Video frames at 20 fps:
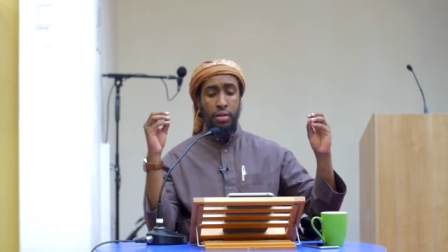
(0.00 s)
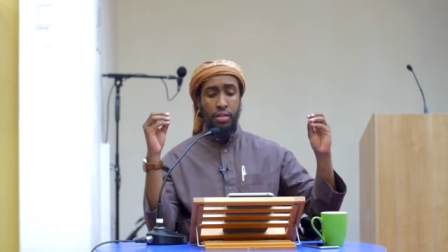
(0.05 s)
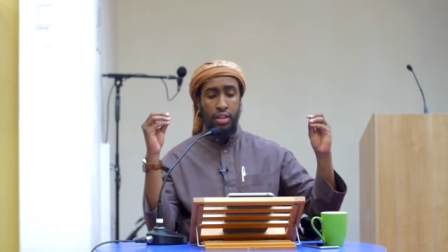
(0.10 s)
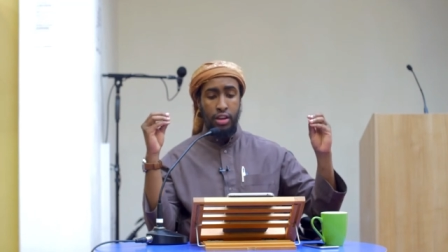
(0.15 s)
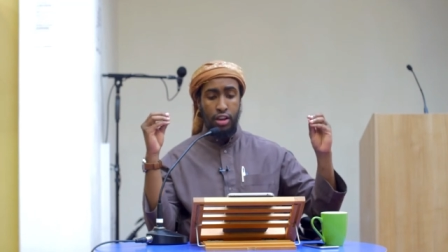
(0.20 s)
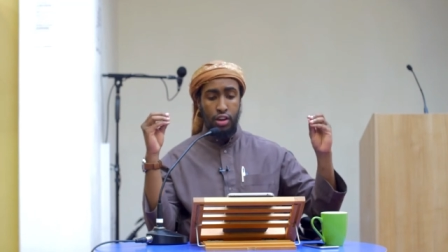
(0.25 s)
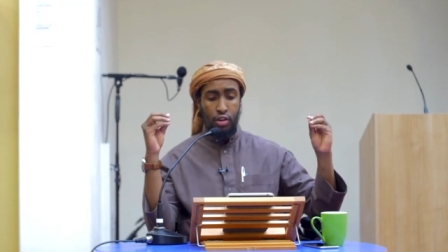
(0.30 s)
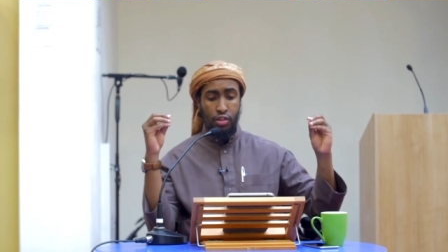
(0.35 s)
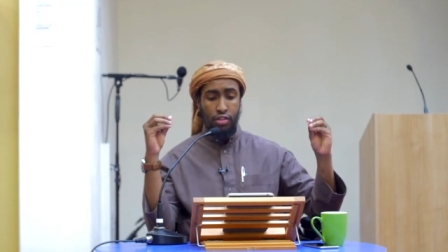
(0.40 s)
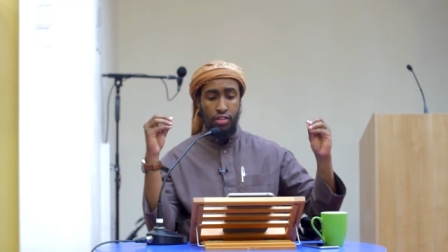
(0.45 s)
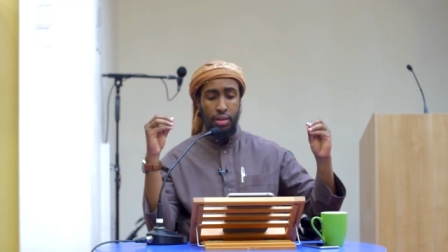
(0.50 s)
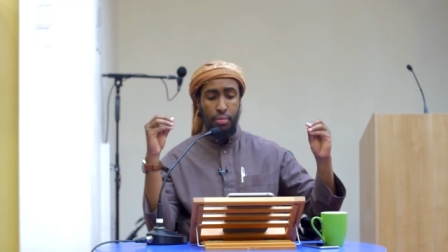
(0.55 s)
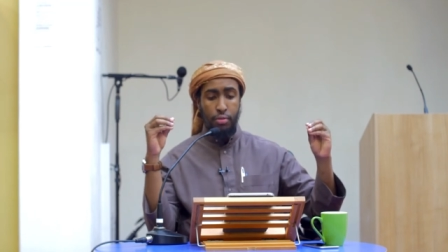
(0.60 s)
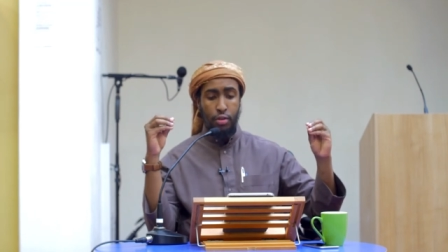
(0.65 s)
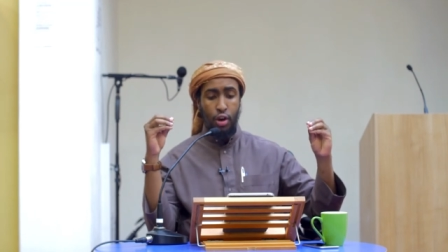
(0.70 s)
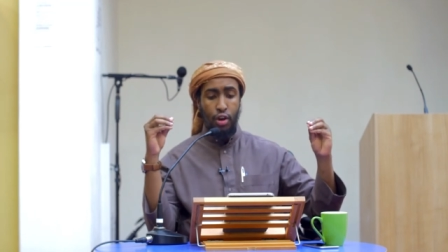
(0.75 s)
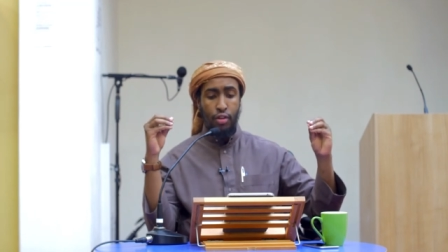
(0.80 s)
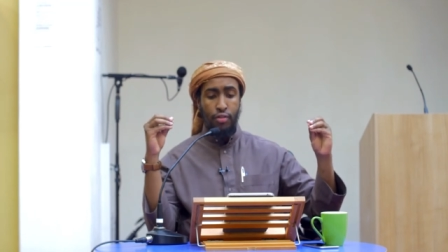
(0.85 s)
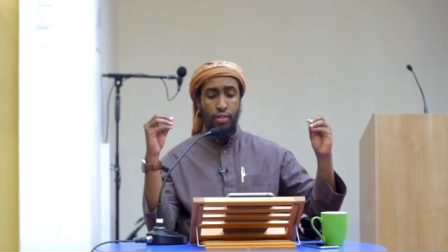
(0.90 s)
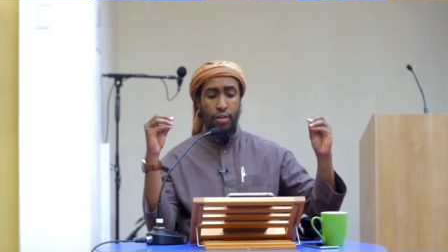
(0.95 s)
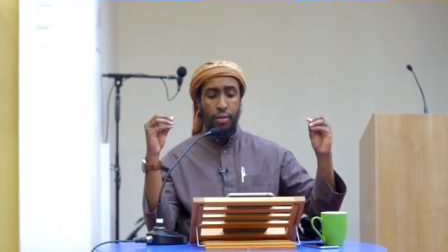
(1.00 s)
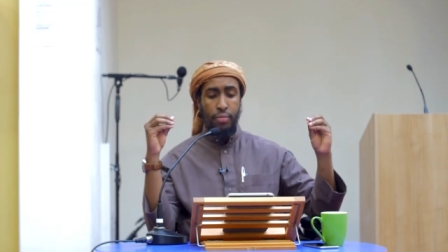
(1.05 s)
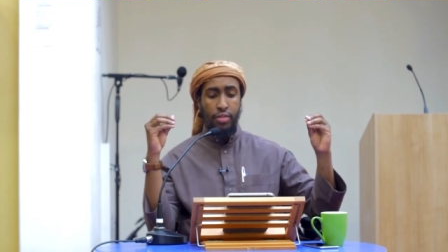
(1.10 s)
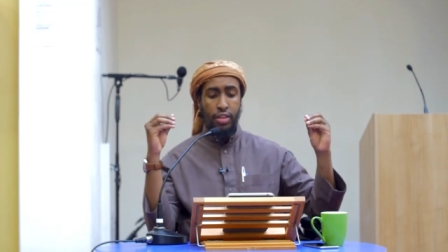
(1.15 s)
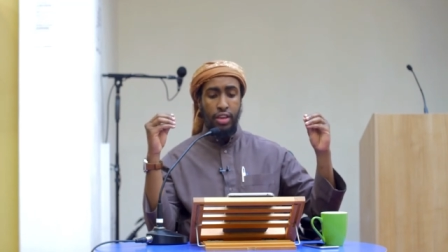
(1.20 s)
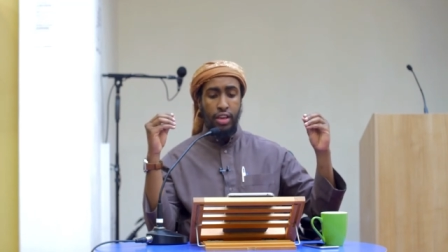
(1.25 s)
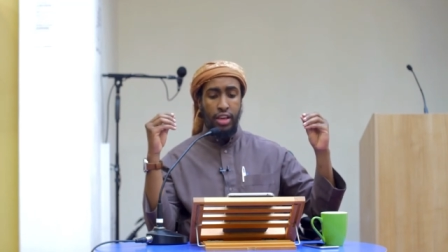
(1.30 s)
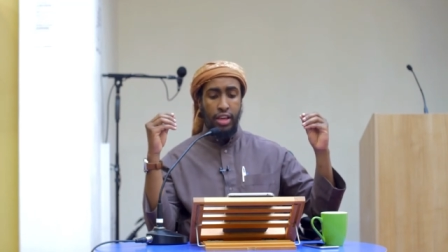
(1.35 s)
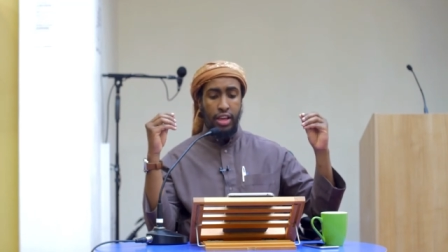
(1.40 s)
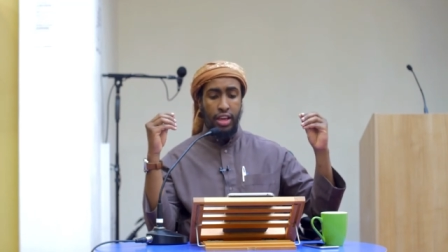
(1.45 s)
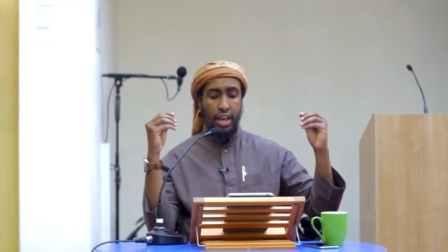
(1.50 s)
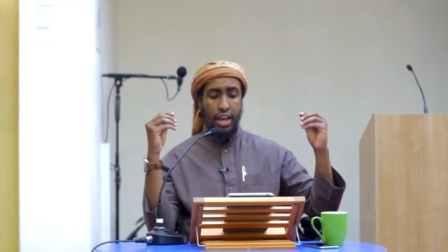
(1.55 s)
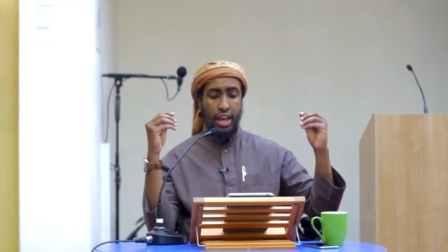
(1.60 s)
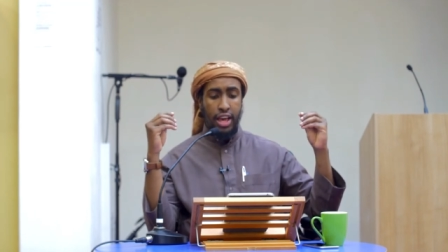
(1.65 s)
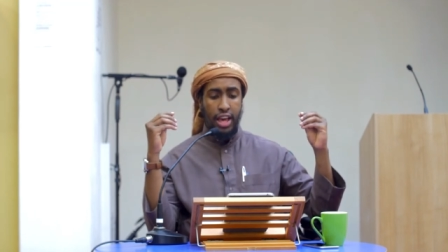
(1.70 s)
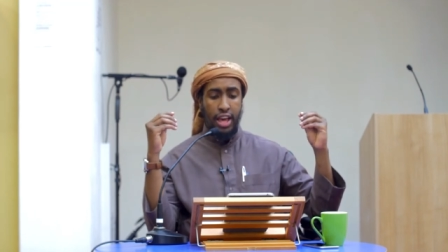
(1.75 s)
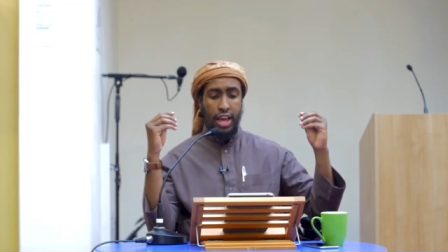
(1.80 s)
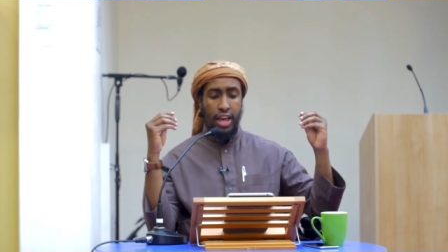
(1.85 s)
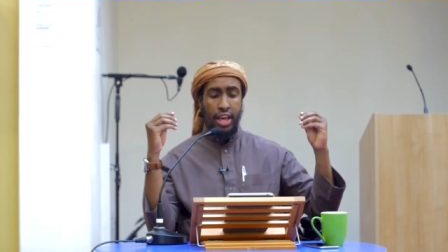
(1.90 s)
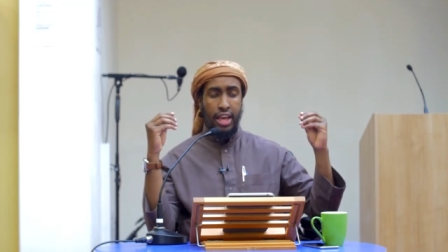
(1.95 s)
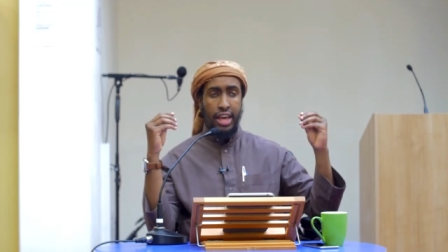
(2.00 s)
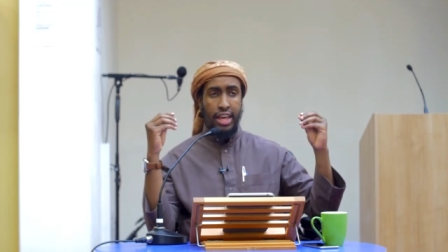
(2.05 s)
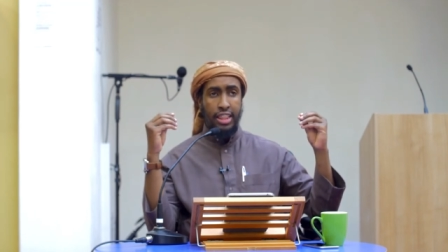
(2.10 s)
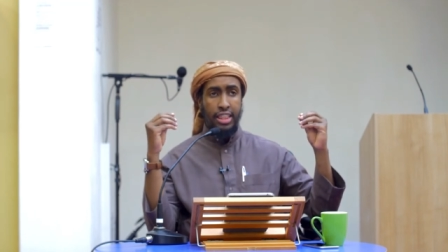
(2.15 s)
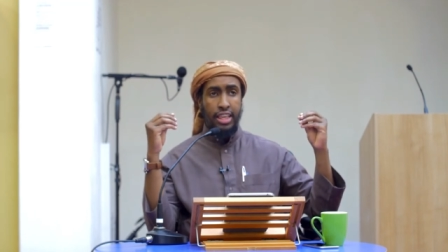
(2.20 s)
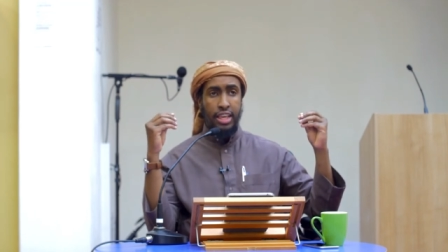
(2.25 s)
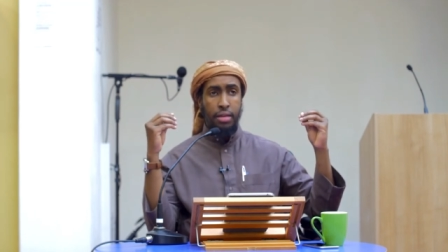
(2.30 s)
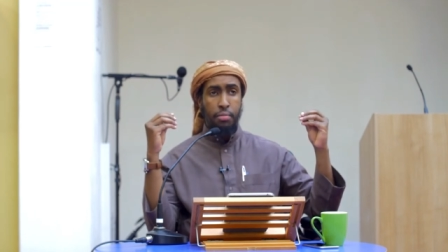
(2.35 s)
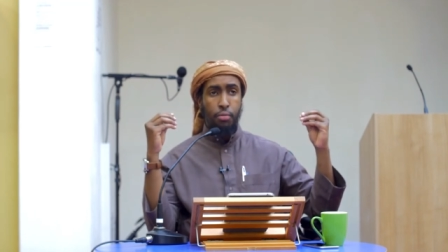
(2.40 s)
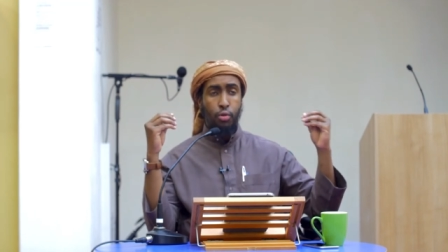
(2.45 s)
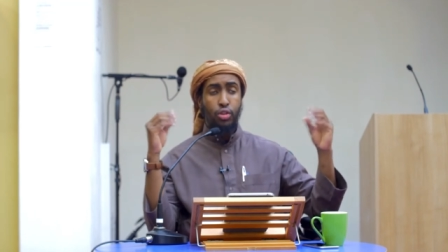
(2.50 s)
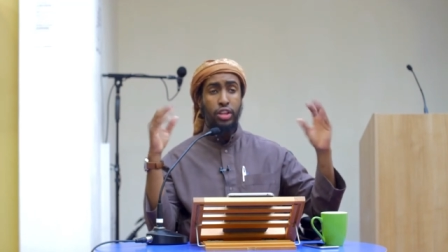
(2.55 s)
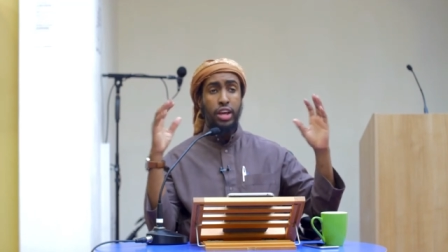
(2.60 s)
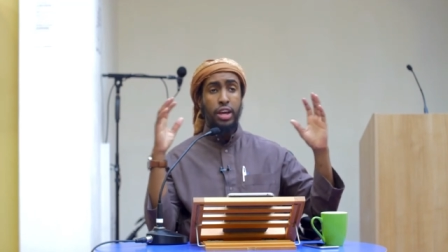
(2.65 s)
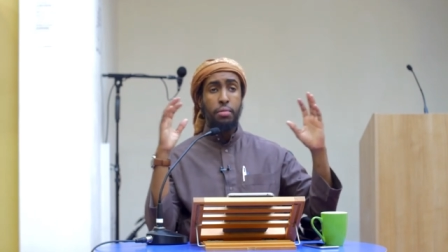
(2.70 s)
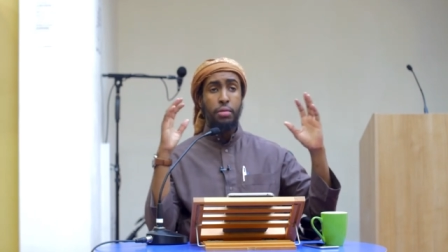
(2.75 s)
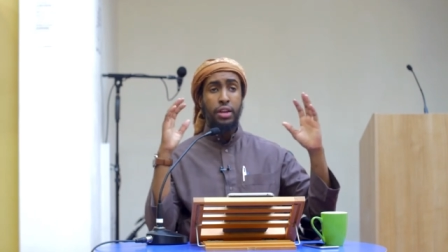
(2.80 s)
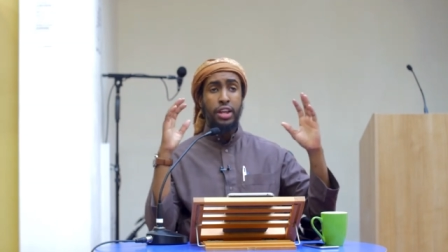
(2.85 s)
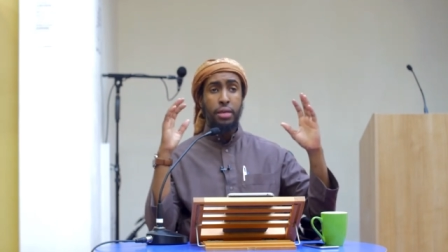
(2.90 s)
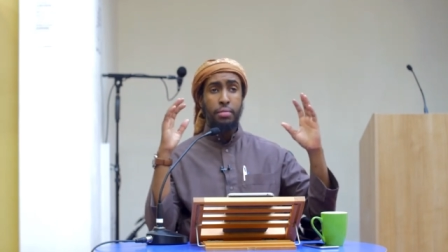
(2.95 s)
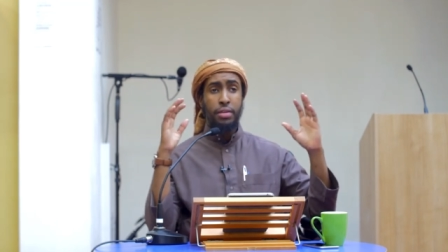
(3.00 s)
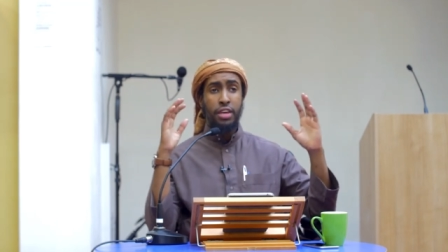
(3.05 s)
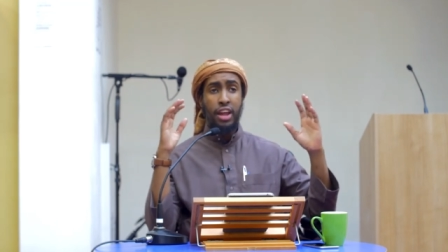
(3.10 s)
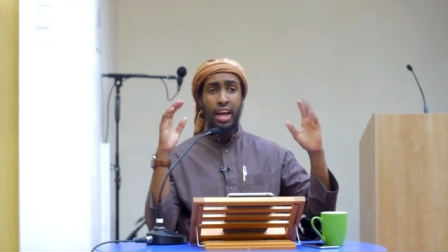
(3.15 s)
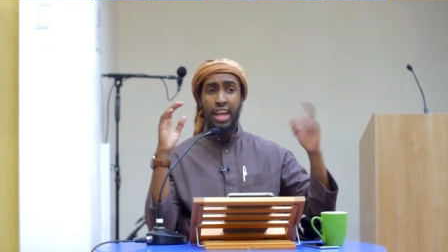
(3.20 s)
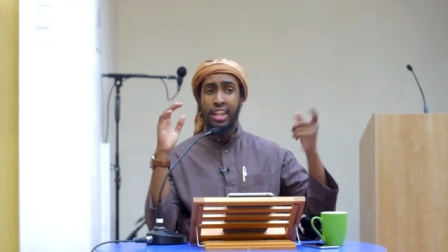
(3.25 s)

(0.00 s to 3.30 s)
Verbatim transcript: the concept of uh, the Murtakib al-Kabira.